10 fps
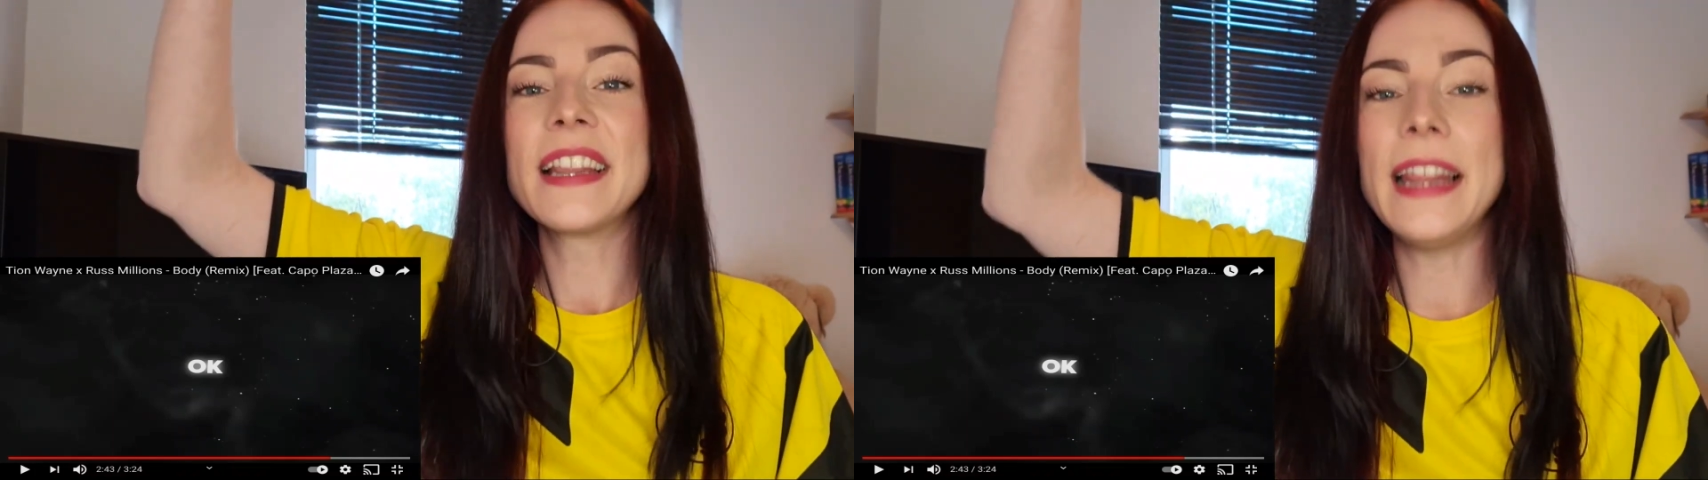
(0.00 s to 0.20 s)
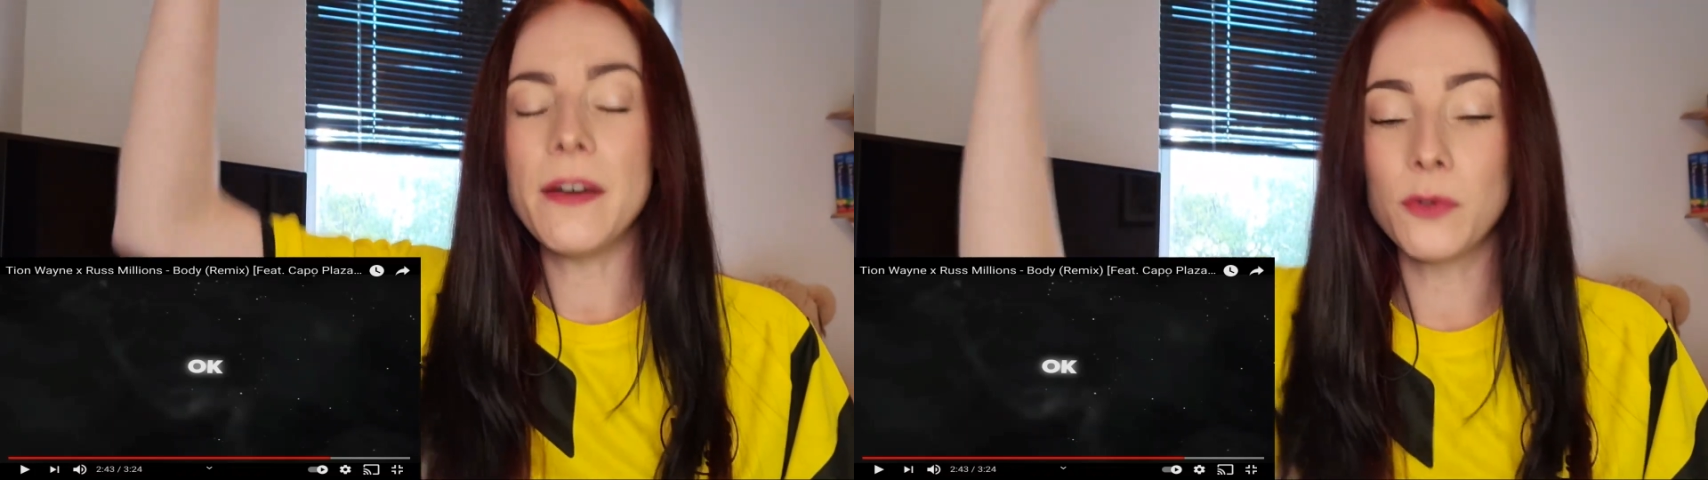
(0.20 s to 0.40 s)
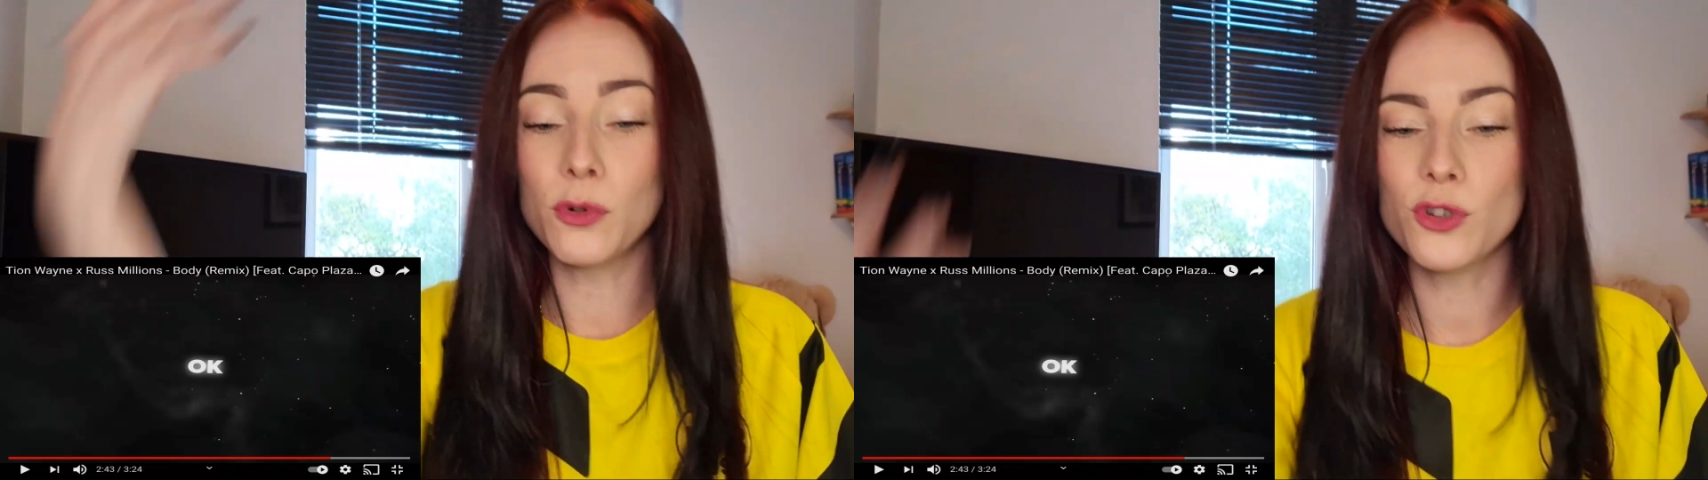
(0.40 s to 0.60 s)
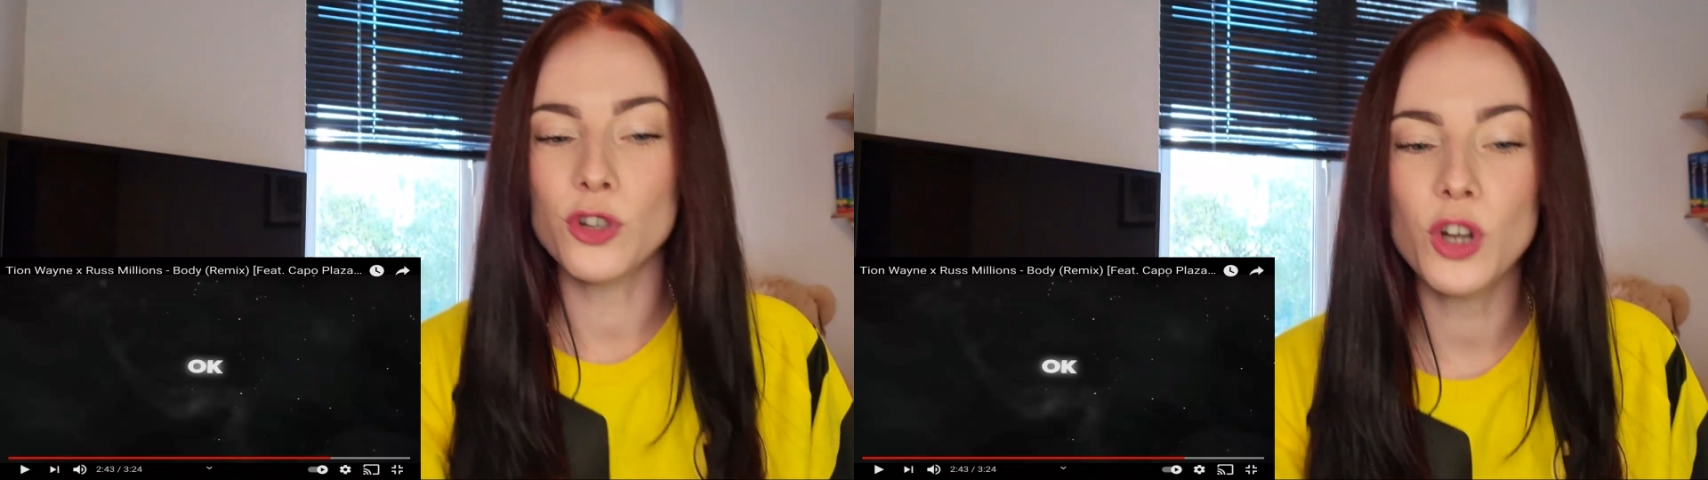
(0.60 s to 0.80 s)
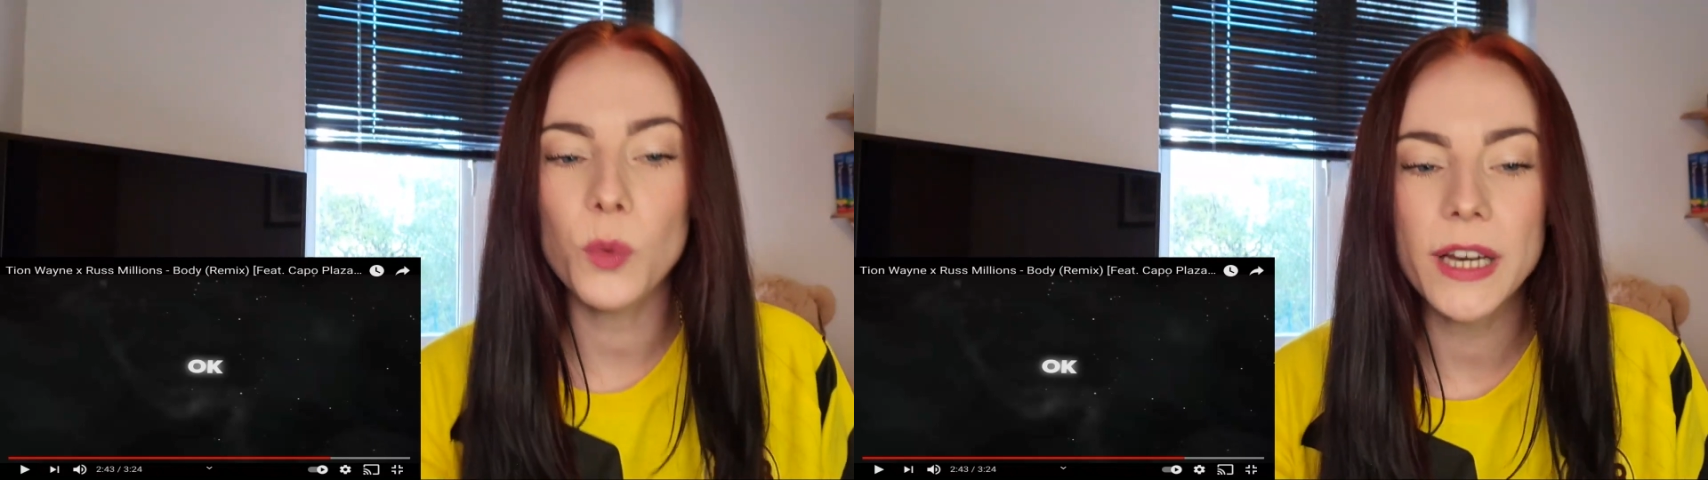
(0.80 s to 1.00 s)
levels, do
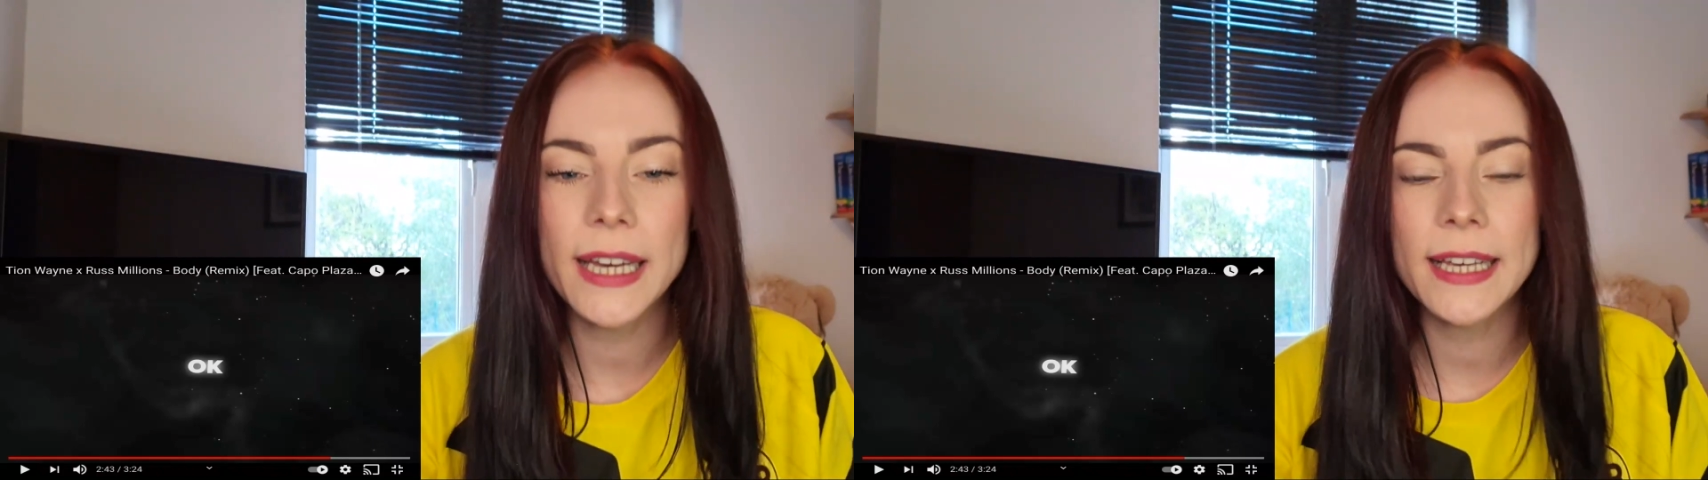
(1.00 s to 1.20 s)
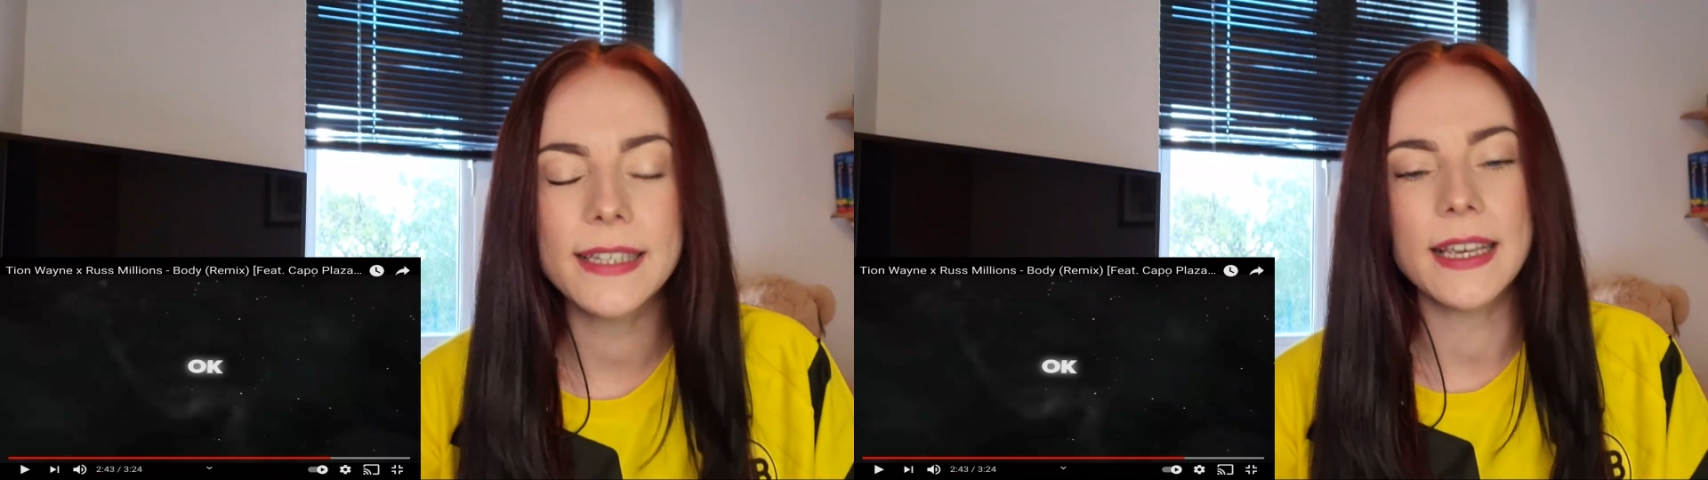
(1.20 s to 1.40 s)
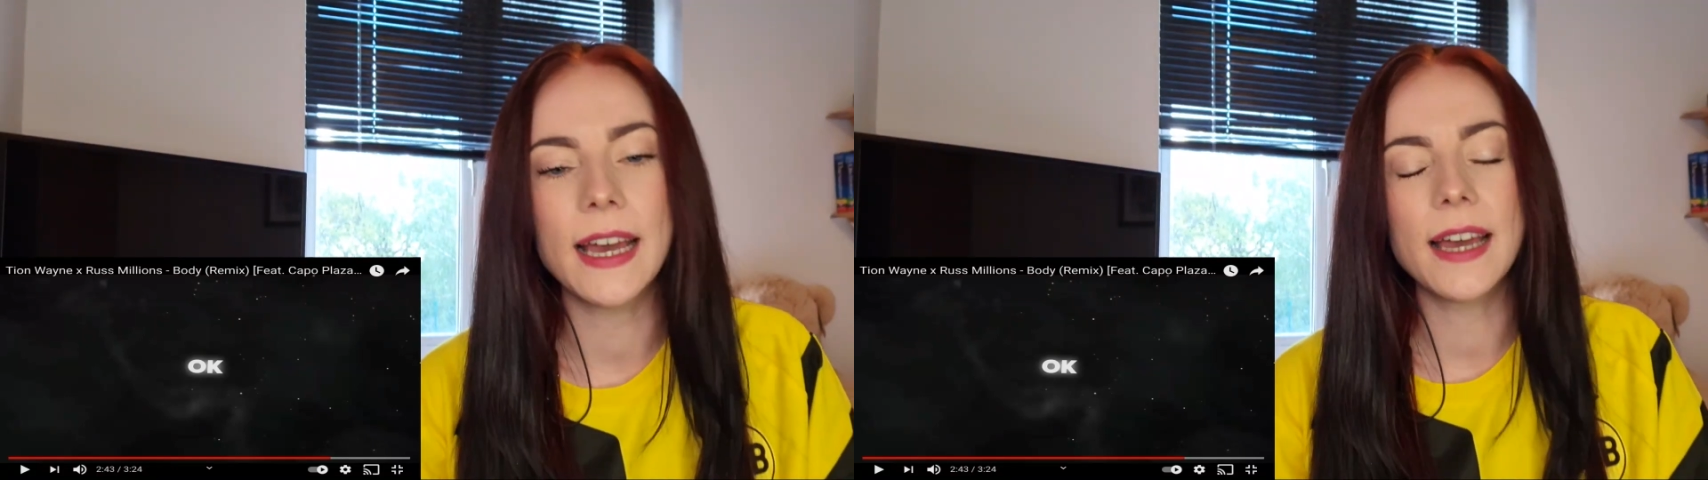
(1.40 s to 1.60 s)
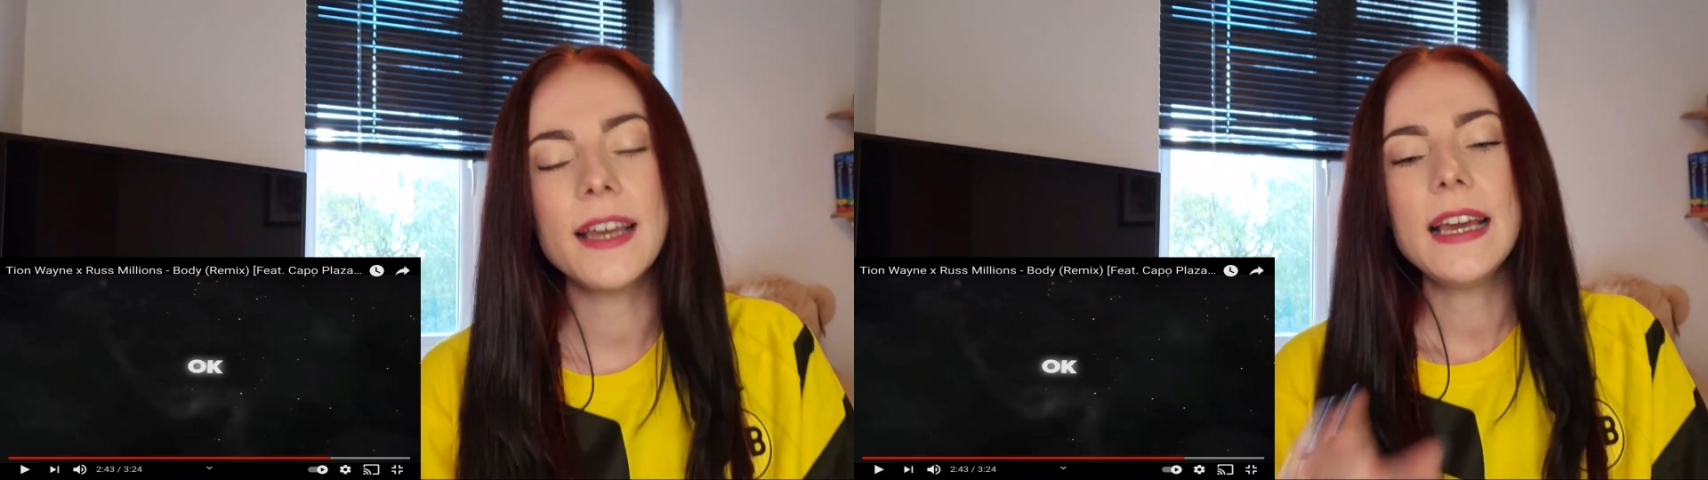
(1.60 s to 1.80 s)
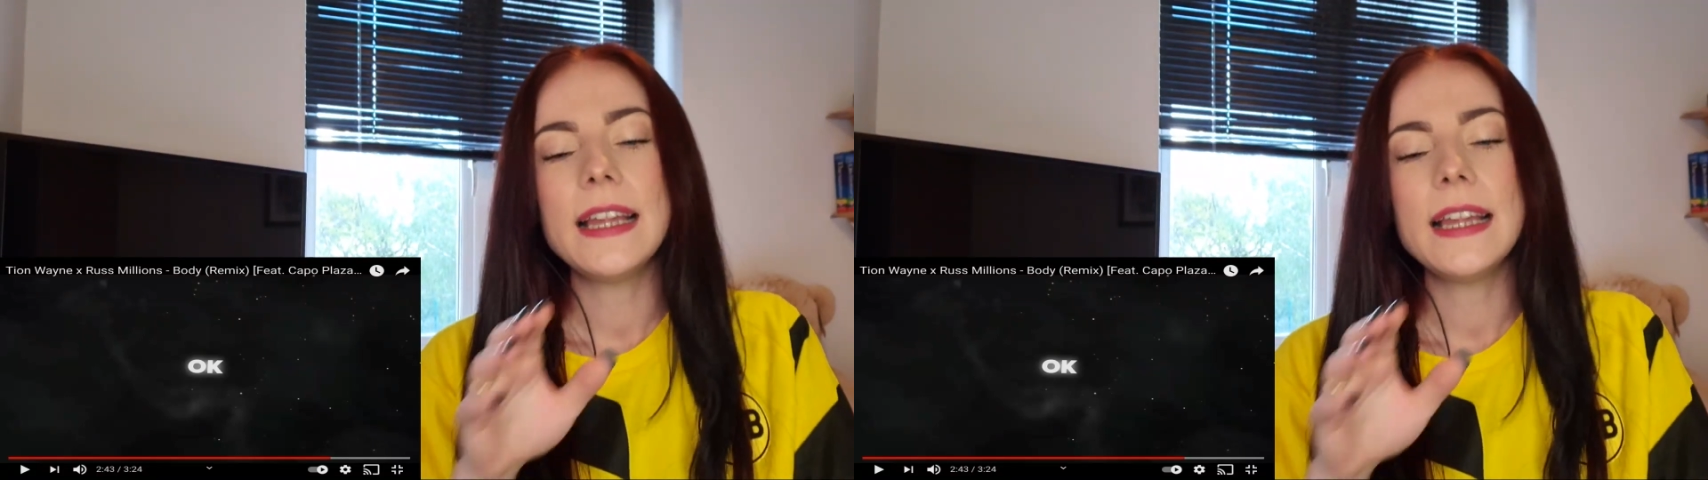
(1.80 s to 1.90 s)
you know what it is here?